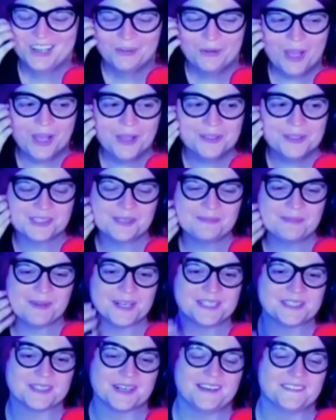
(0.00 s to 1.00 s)
Well, Steam
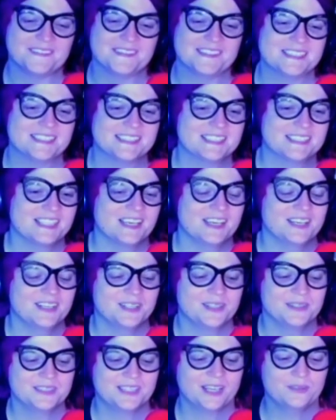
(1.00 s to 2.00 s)
Powered Giraffe is, I don't
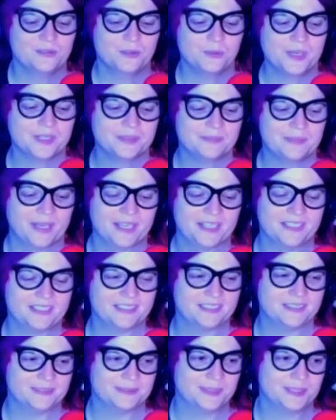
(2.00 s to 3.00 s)
know, kind of a weird
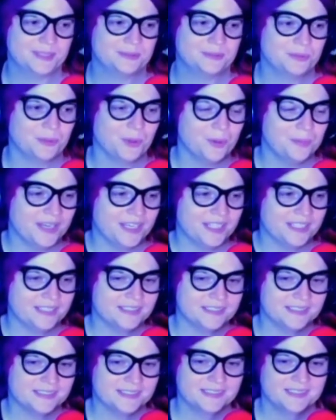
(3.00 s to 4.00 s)
band. We're
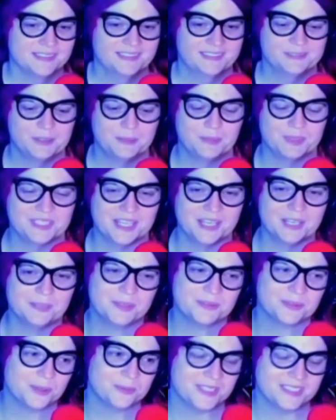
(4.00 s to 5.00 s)
robots. We pretend to
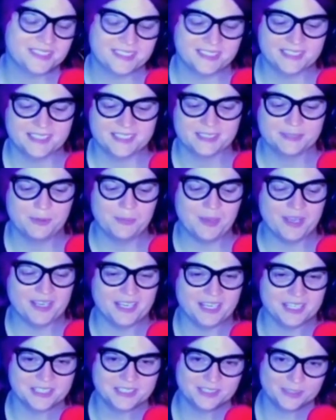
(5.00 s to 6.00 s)
be robots, I guess. We might
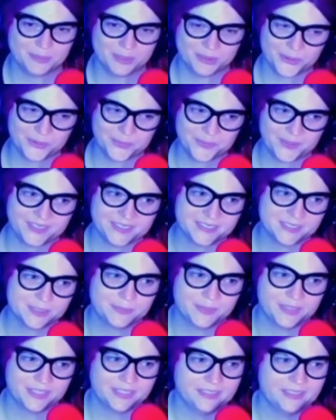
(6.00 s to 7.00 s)
actually be robots,
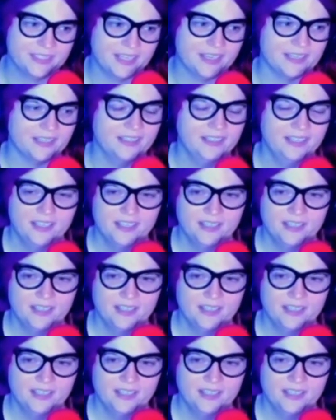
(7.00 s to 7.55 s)
but yeah.